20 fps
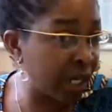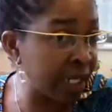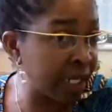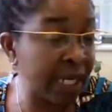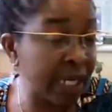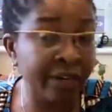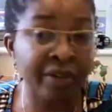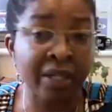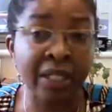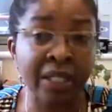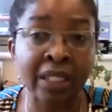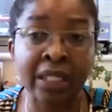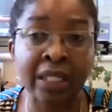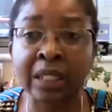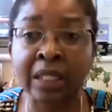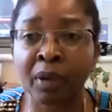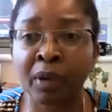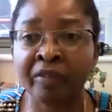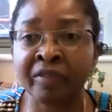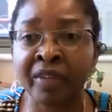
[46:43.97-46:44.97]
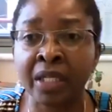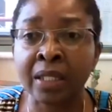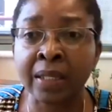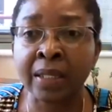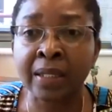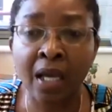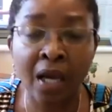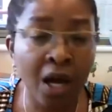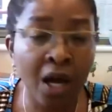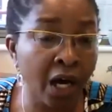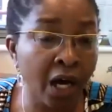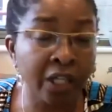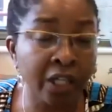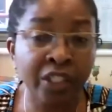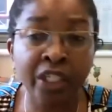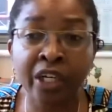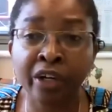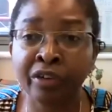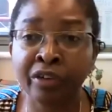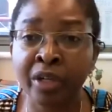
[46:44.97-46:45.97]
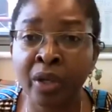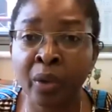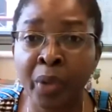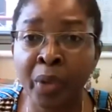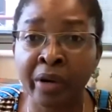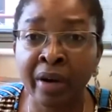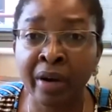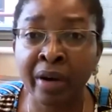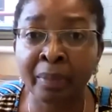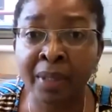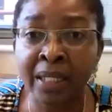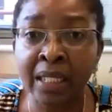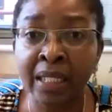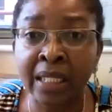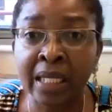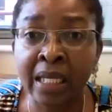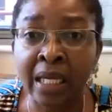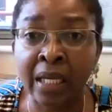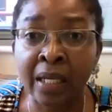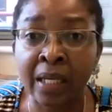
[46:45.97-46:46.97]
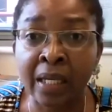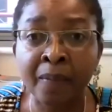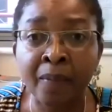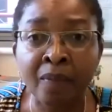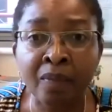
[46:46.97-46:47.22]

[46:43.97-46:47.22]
and here in this province, Ontario, where I'm sitting,